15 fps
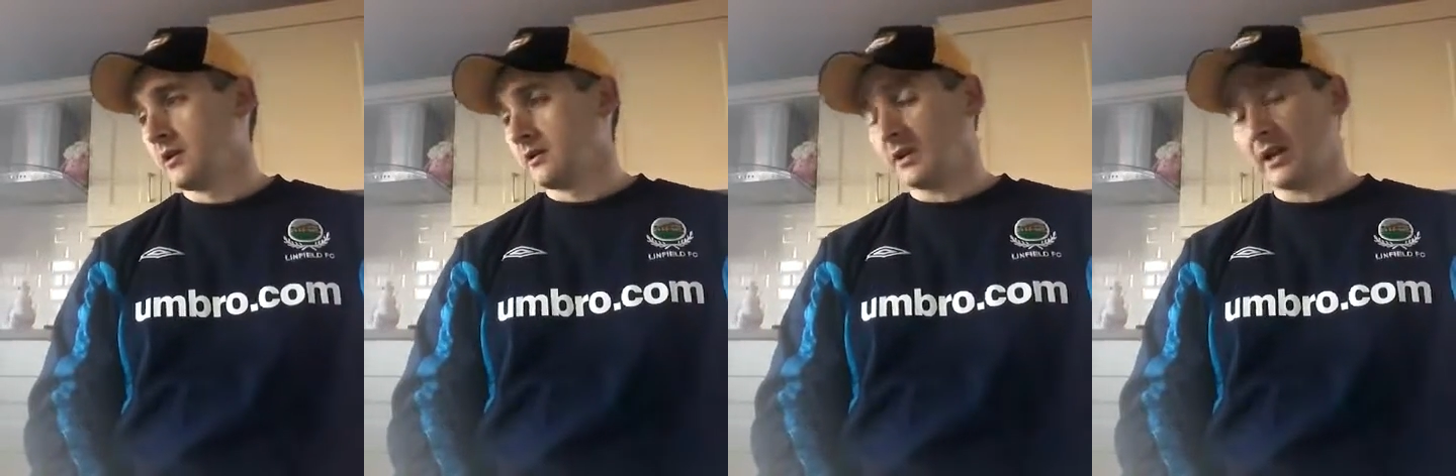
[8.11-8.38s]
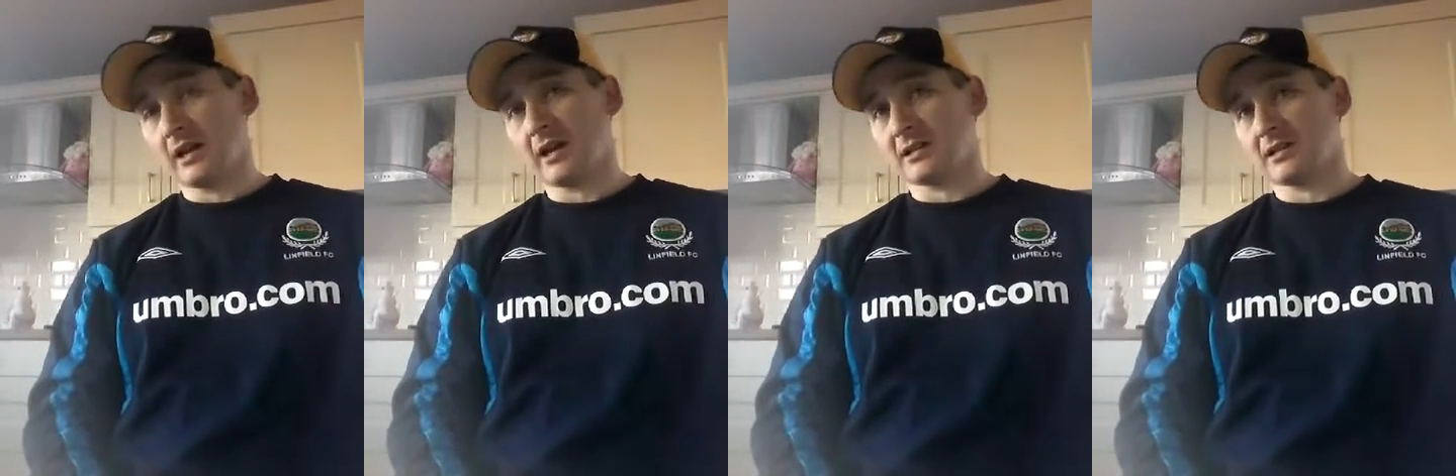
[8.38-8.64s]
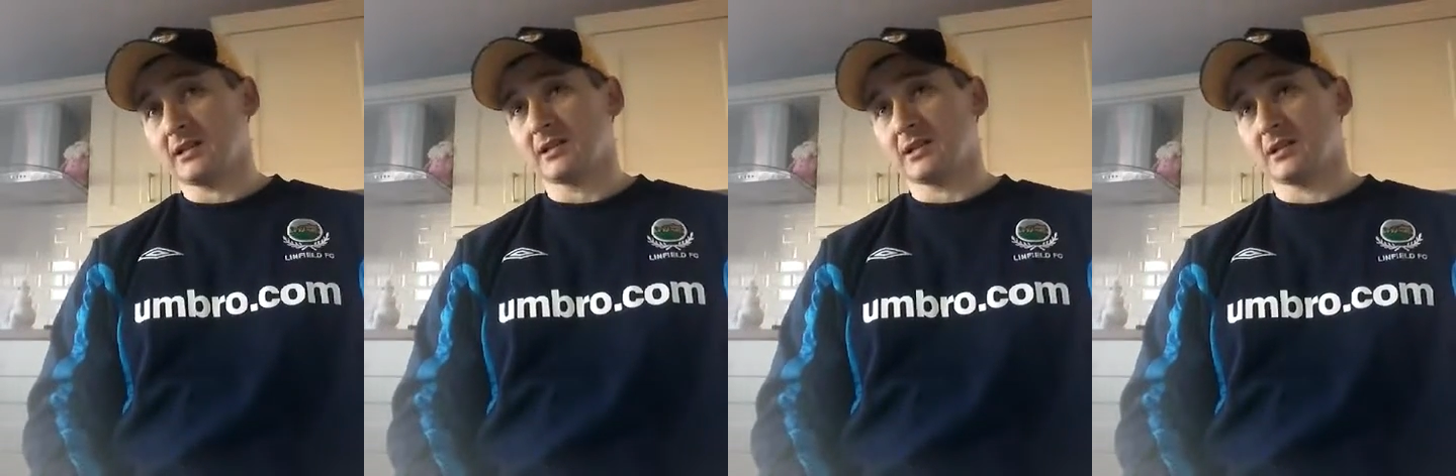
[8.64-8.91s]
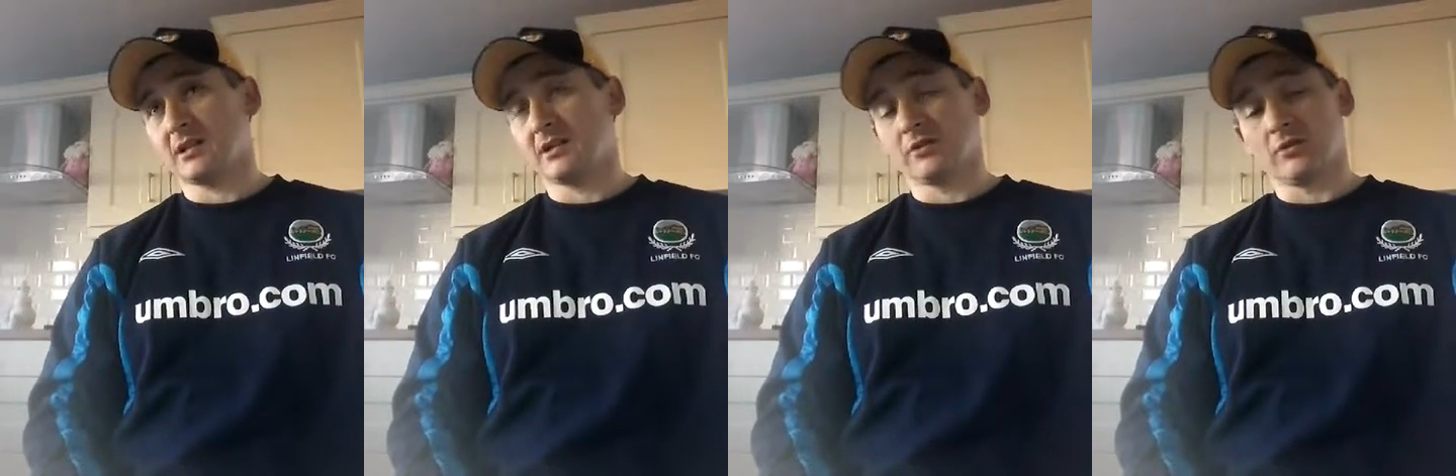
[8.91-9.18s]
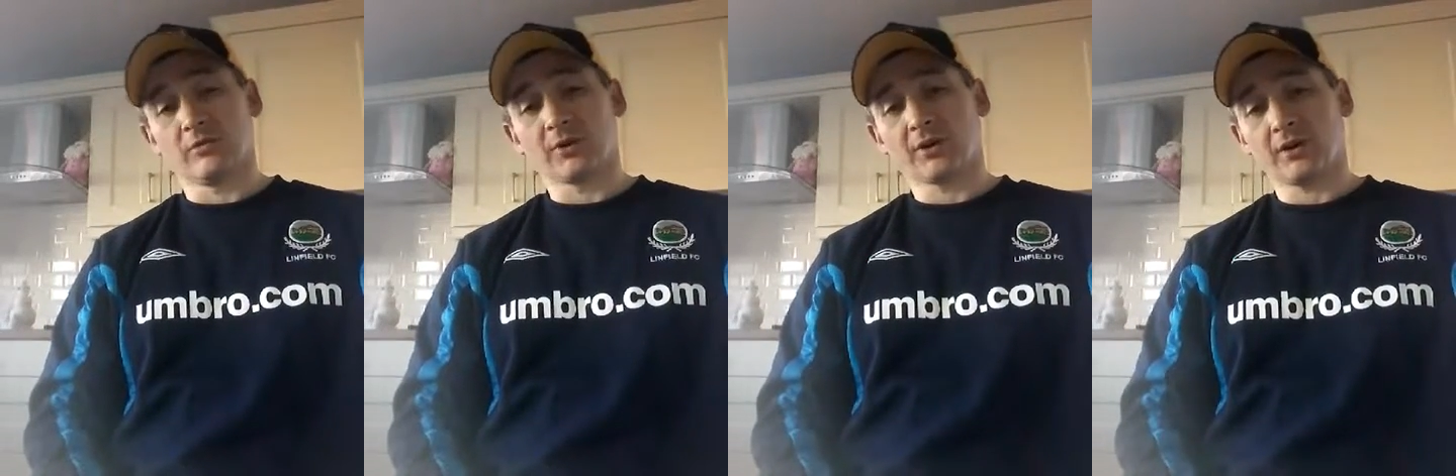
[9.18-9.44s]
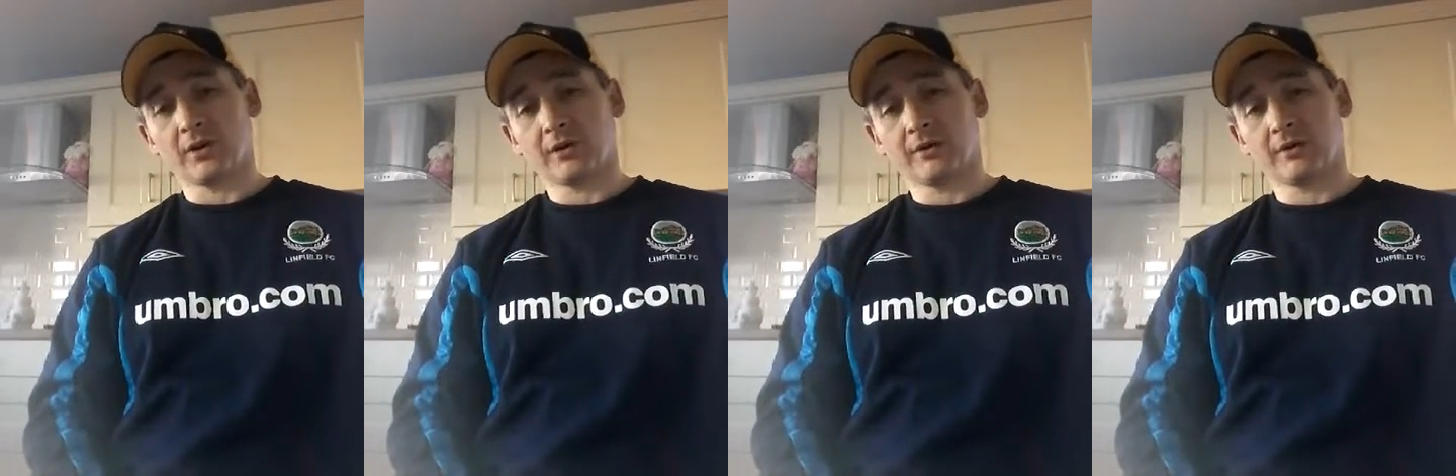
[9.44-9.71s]
Did actually see two
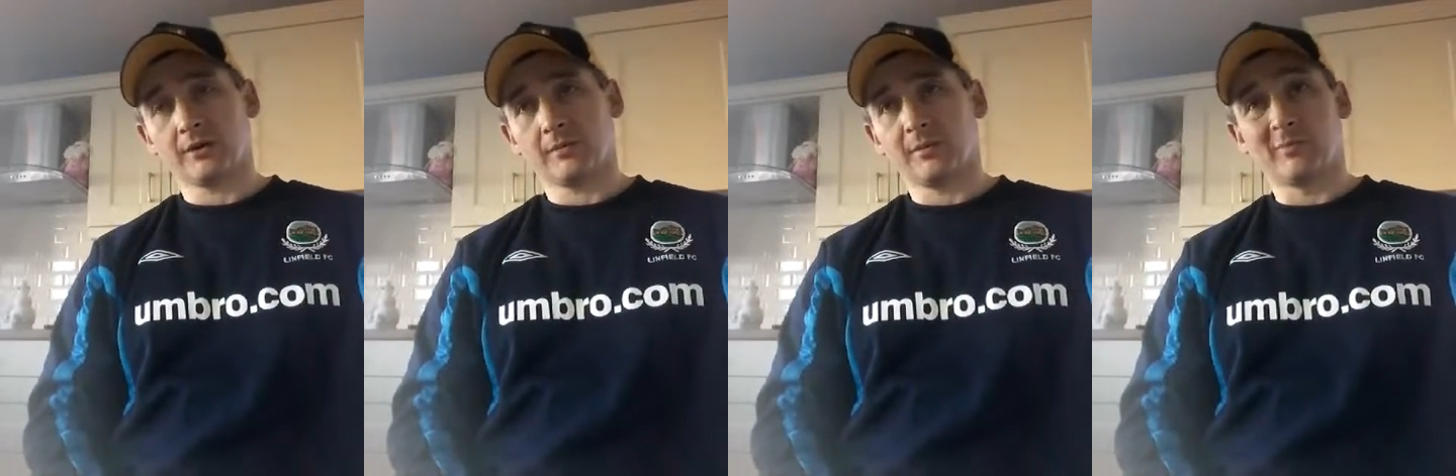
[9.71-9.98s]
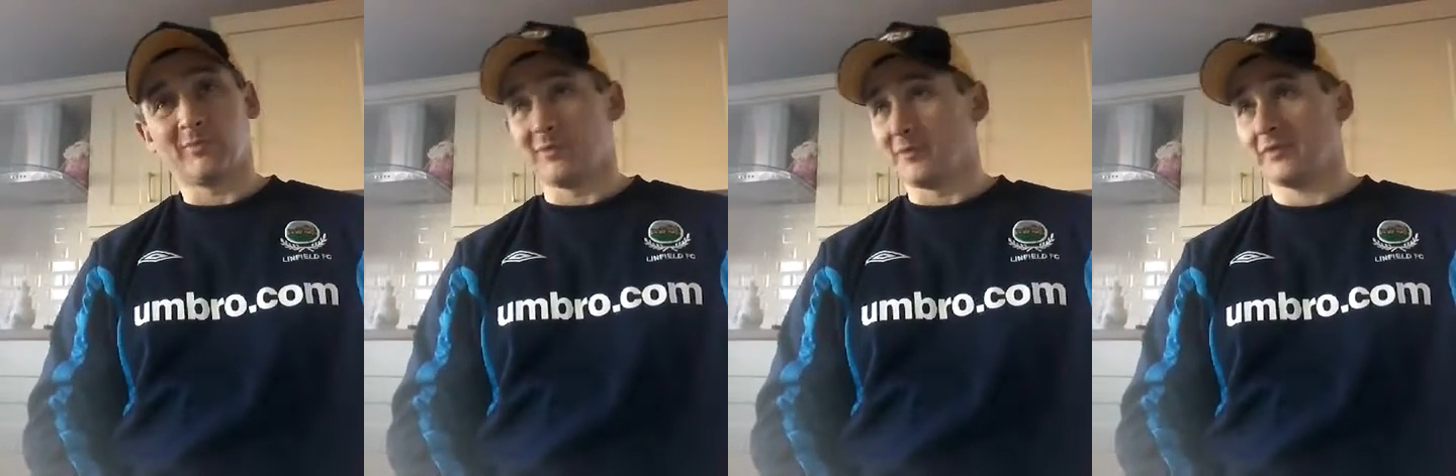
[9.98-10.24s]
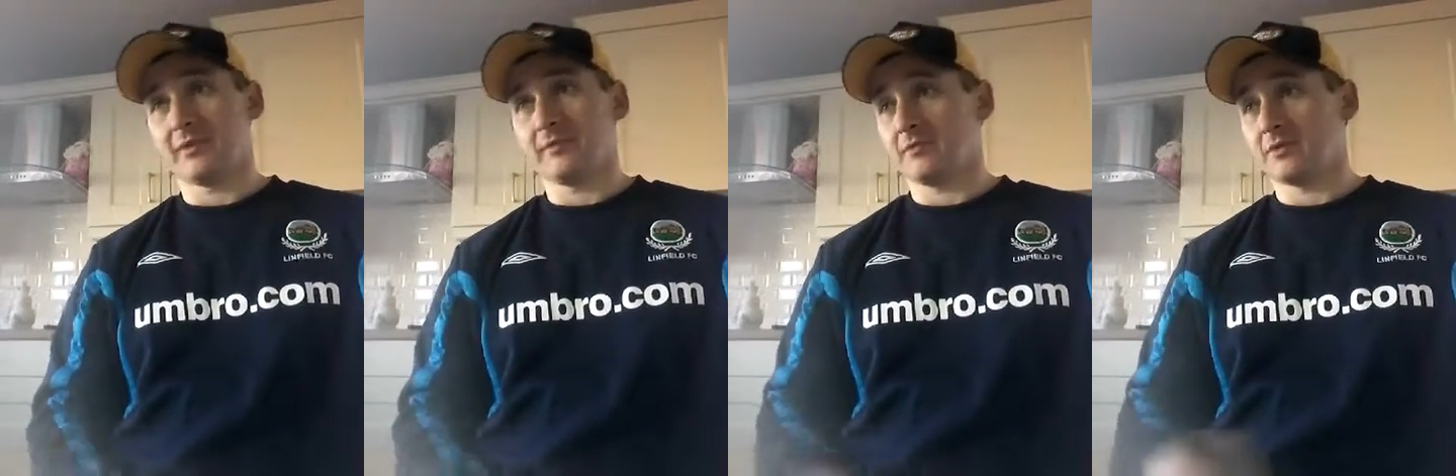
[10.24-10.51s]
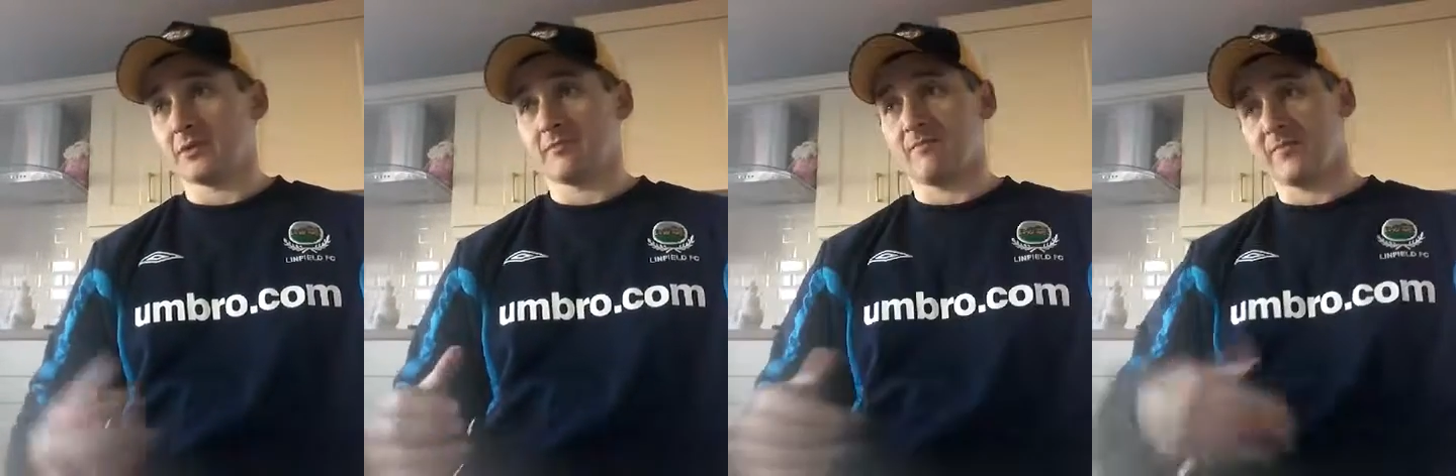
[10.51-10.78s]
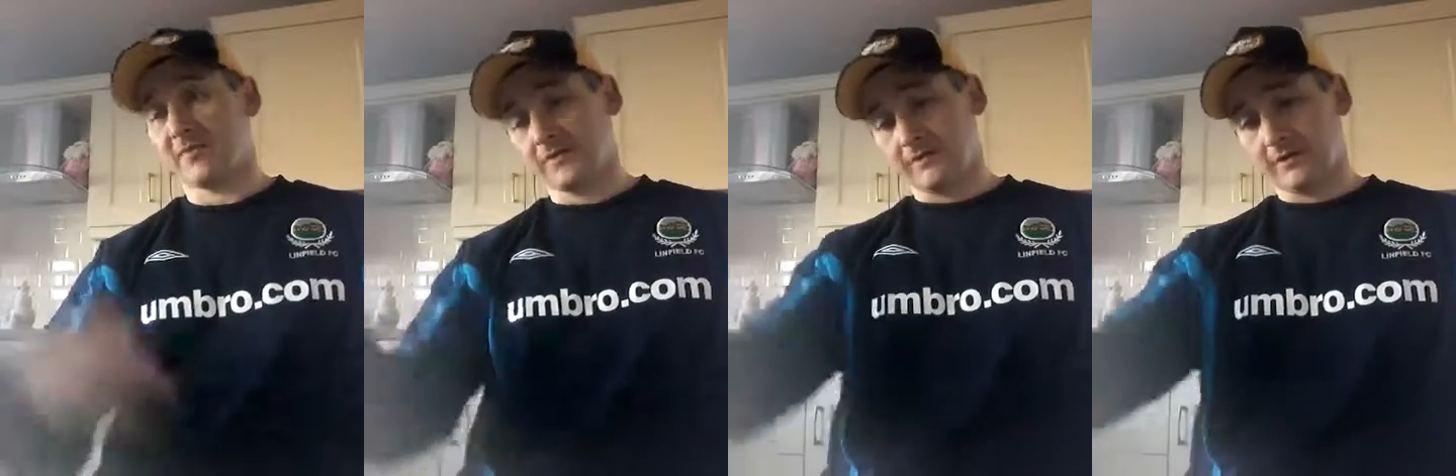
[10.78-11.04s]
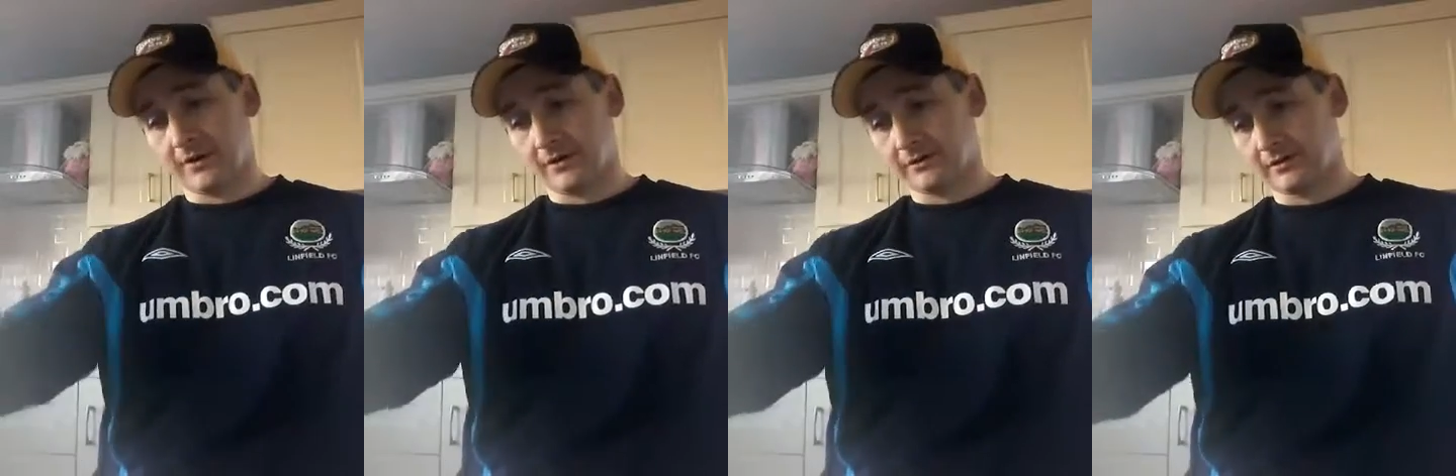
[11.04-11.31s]
woodcock on it, but both of them just
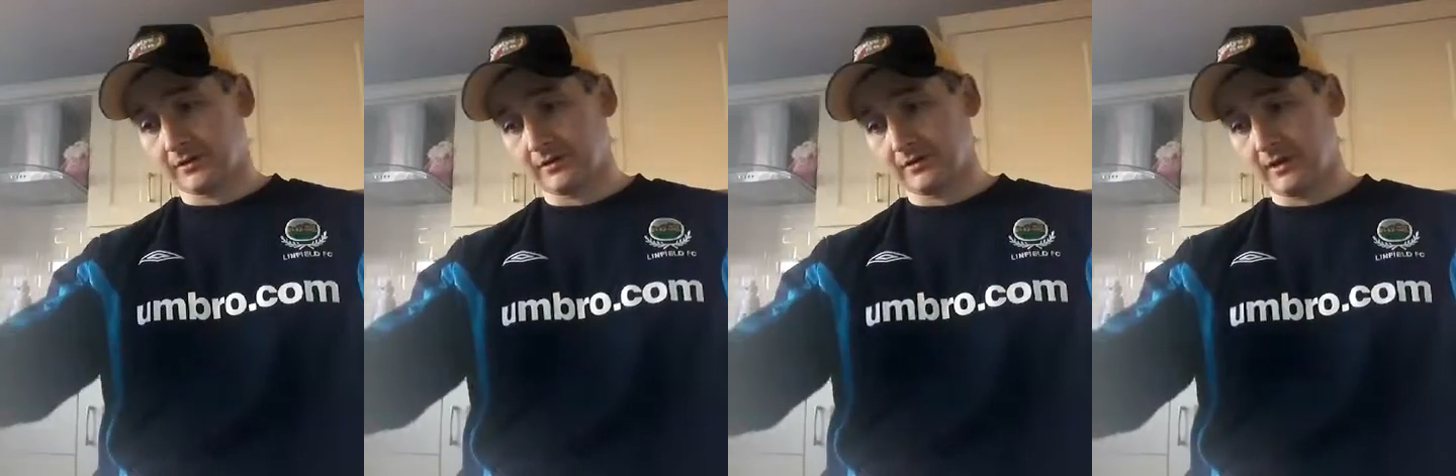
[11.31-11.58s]
out.